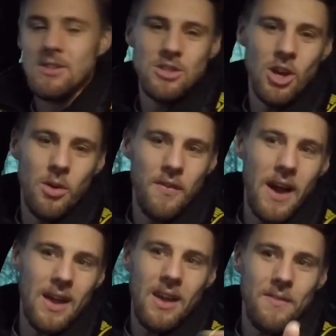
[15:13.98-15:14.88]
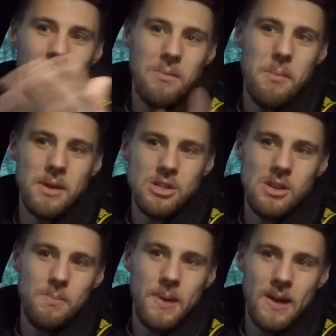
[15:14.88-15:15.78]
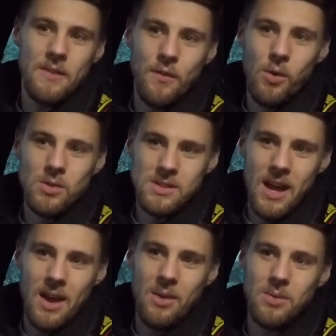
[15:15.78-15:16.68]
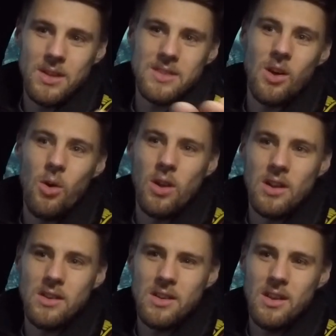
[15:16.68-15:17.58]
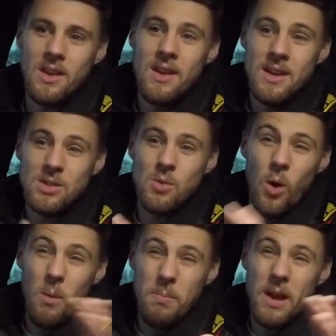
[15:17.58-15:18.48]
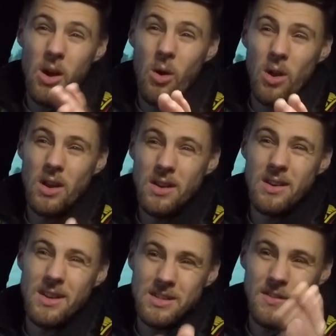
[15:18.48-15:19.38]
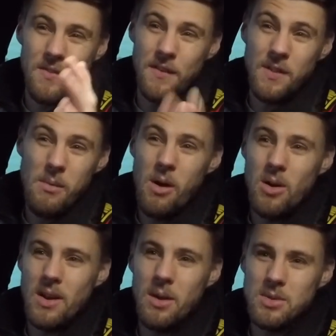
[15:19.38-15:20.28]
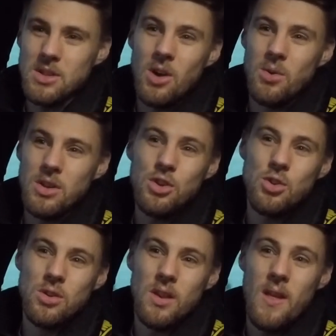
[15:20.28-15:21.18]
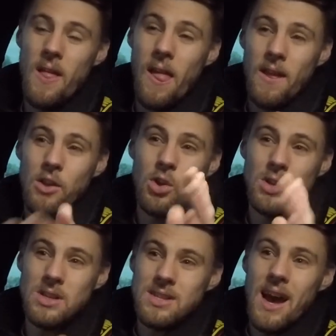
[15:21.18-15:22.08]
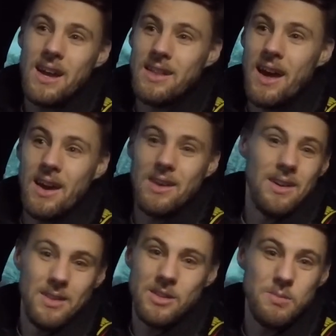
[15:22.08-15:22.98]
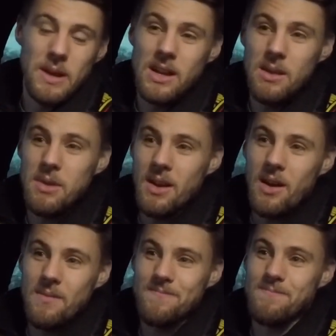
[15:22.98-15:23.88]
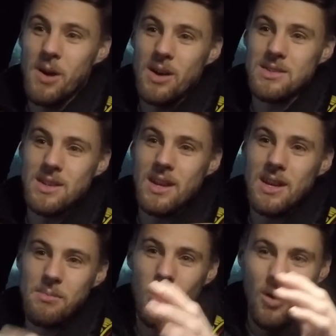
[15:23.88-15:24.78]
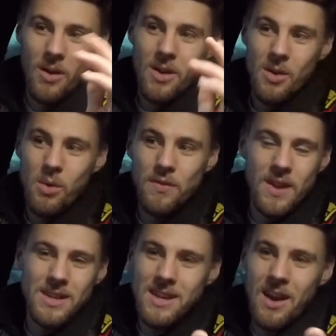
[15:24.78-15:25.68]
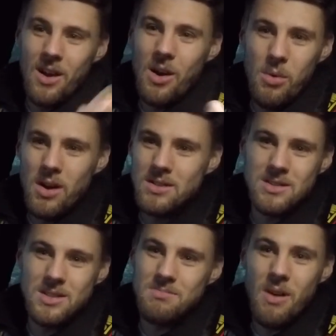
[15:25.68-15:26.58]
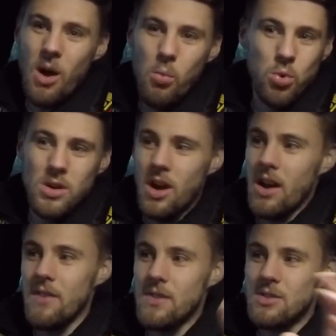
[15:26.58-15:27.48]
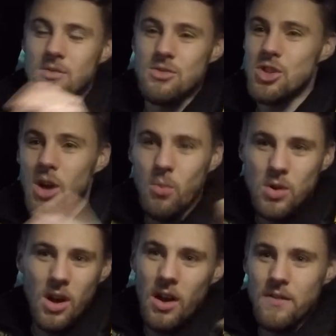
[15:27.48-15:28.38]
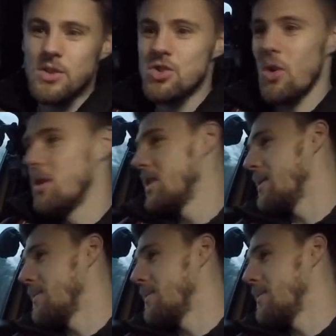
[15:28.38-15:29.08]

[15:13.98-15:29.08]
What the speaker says: So if I had my Michelin PS4s now, this island, quite a big island, it's a 50-mile-an-hour zone, and you could attack that at the speed limit personally. But with these AR1s, I would not even try it.